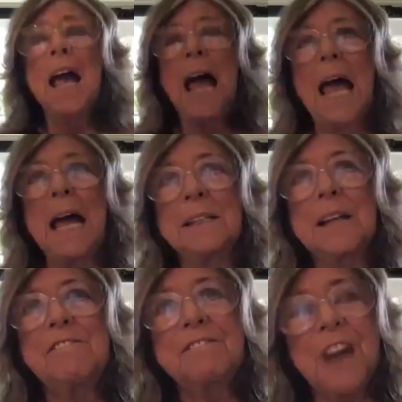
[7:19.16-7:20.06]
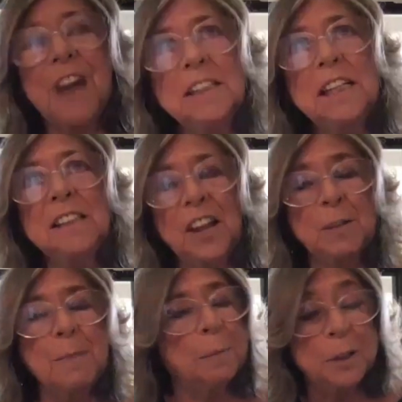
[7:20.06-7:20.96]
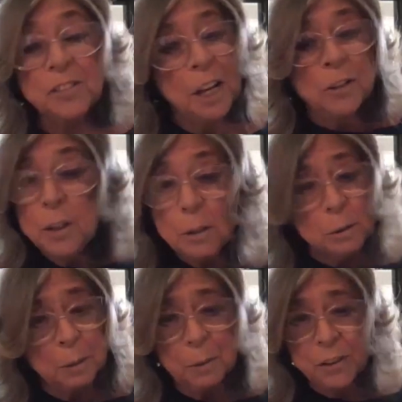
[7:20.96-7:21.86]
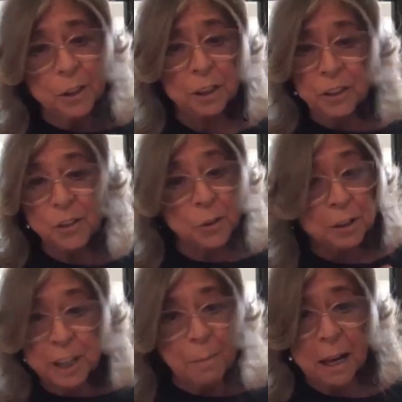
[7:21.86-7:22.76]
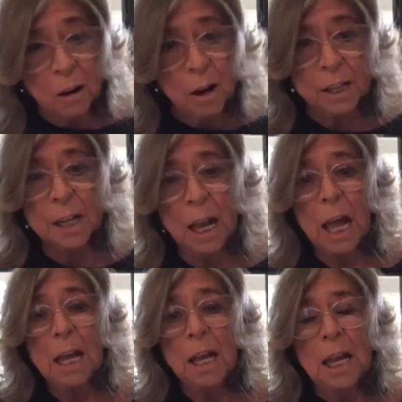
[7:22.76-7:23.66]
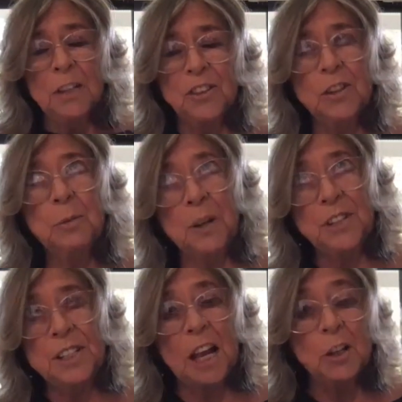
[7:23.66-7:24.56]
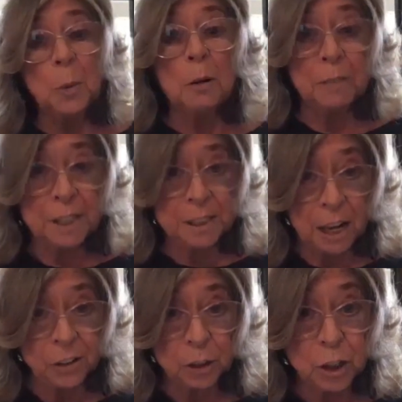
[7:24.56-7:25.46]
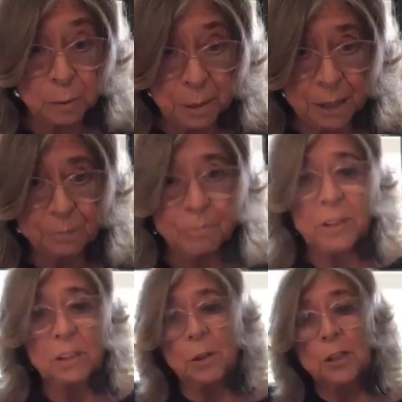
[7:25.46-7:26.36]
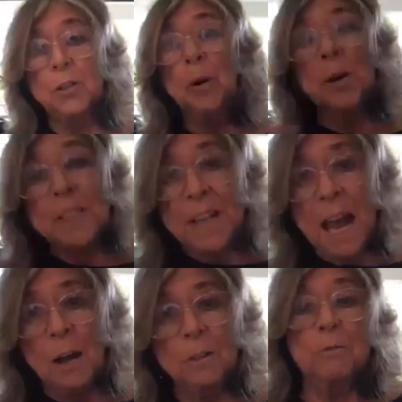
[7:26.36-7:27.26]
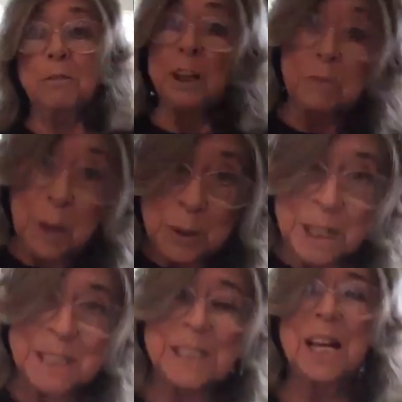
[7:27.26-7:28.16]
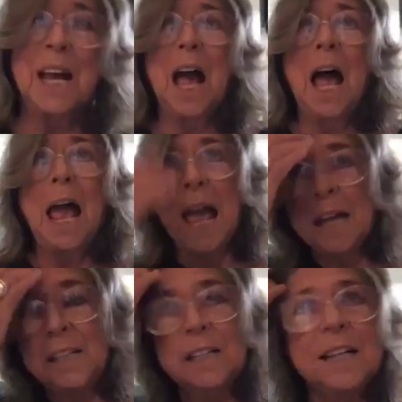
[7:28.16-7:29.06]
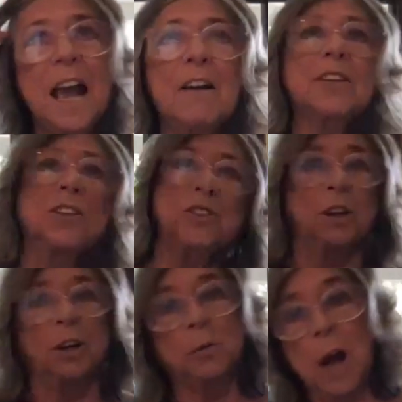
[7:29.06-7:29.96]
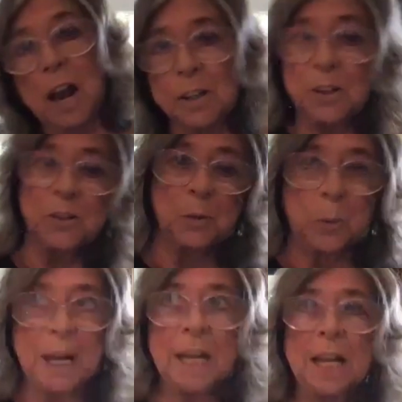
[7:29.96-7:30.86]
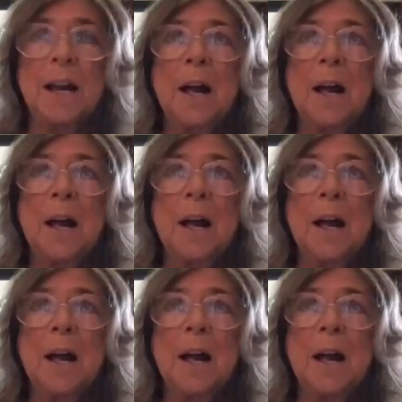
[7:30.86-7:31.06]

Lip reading: And I finally let them out because I knew it was a good story in my heart. It just wasn't as well written as it could be. So I tore it down, rewrote it, added characters, took characters away.